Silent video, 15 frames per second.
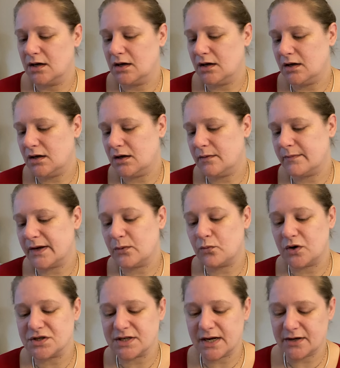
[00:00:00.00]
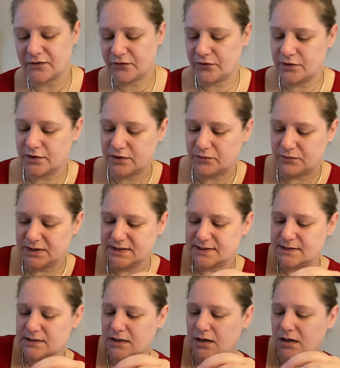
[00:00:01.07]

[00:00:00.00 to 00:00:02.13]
And wash at 30 degrees.